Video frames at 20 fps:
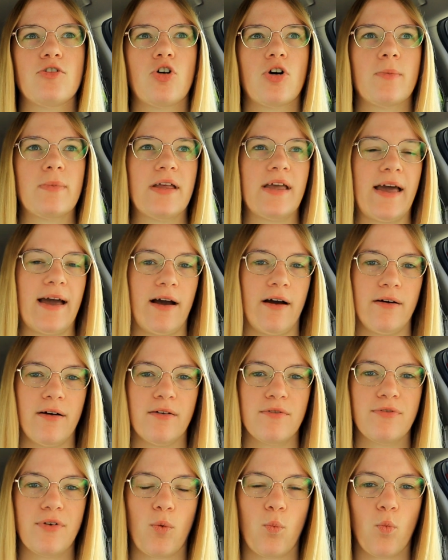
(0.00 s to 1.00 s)
normally
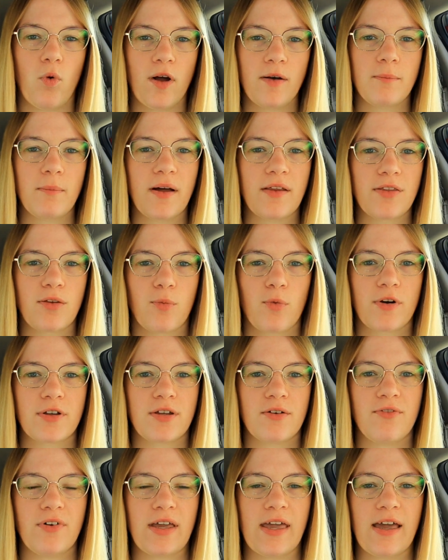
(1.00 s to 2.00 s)
have 1 month
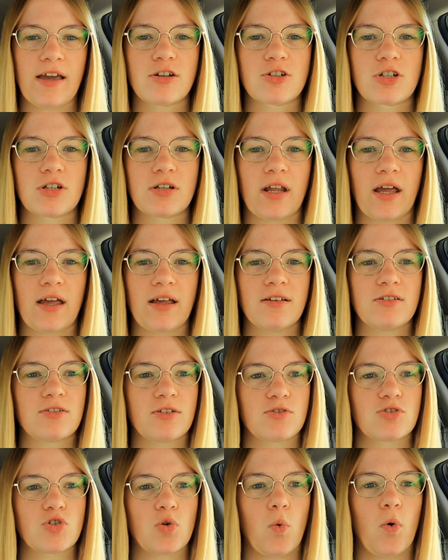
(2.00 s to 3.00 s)
worth of vacation days,
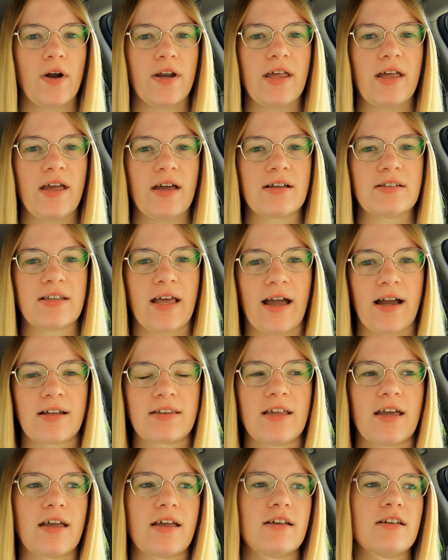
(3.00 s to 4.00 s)
so 20 exact
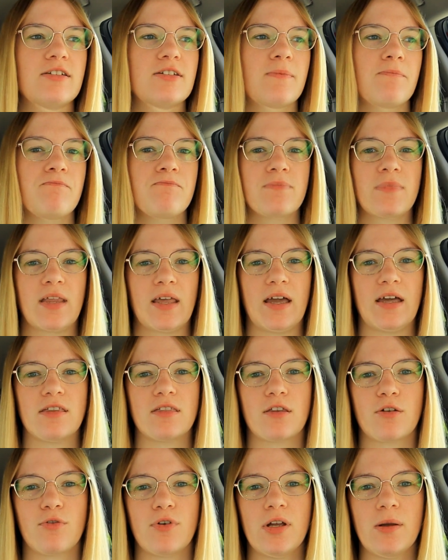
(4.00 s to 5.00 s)
days,
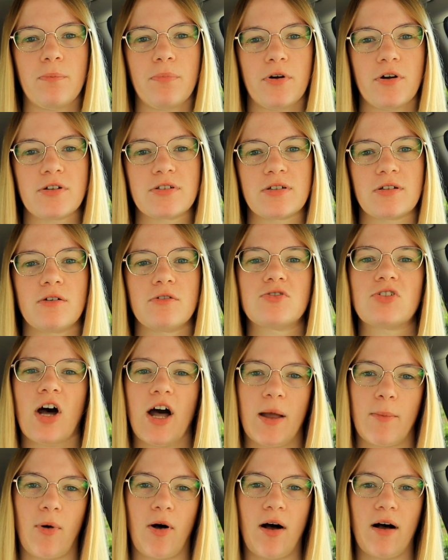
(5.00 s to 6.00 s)
and 3 personal
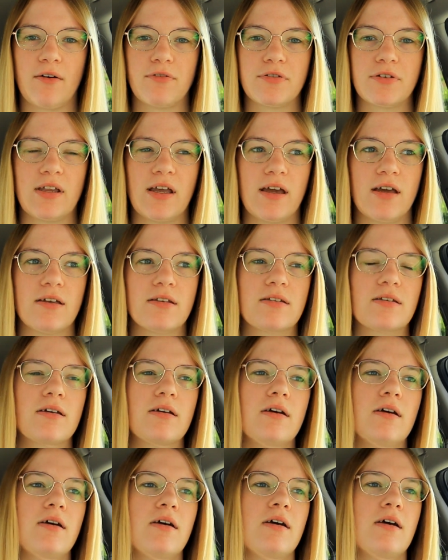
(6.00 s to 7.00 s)
time off days.
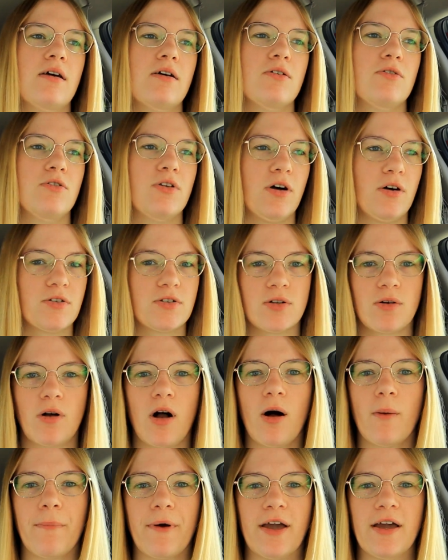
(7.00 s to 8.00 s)
Those are
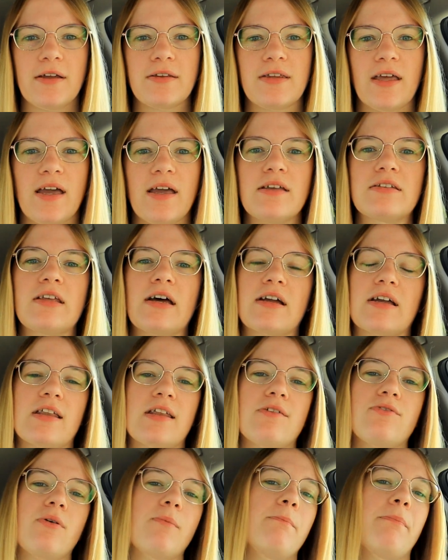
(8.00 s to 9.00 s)
all paid days. I can
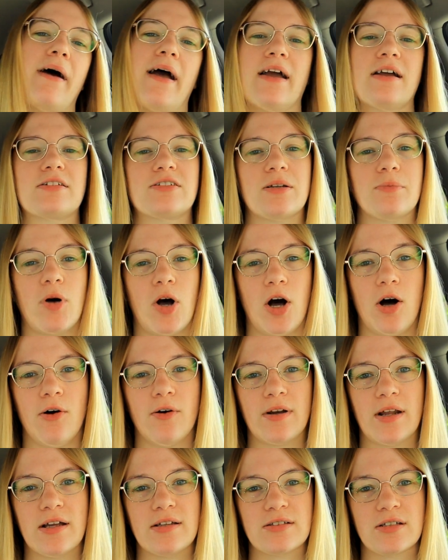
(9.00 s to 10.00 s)
even bank some
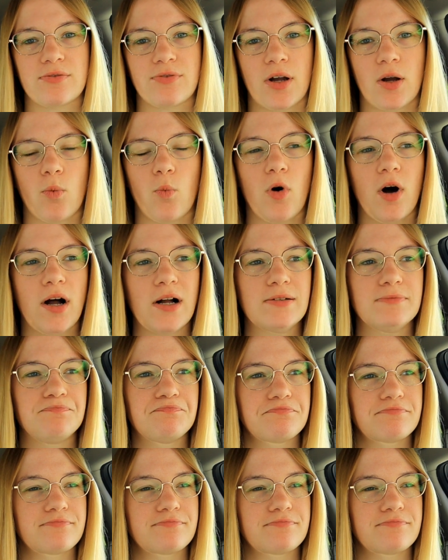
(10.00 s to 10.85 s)
holidays if I want.